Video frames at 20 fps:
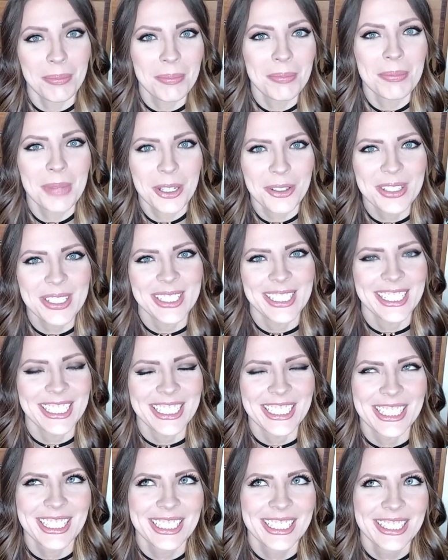My reasoning
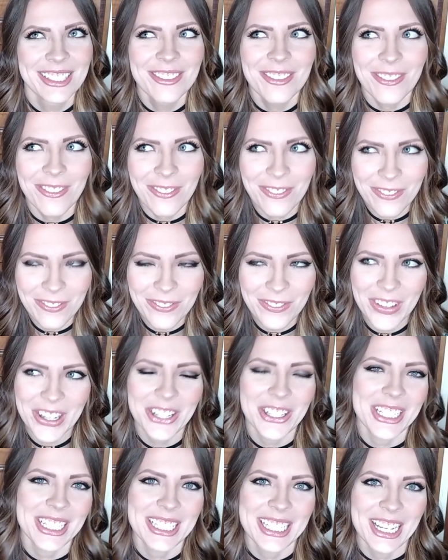is
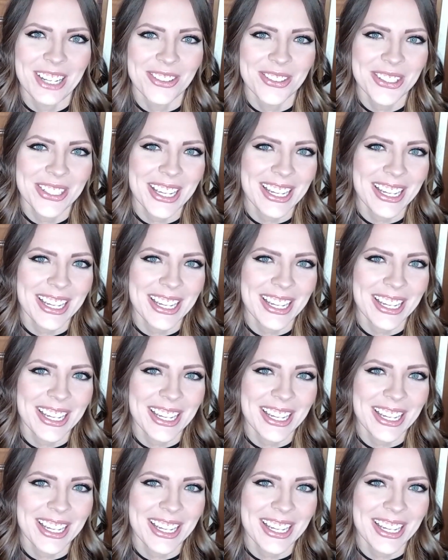very sound,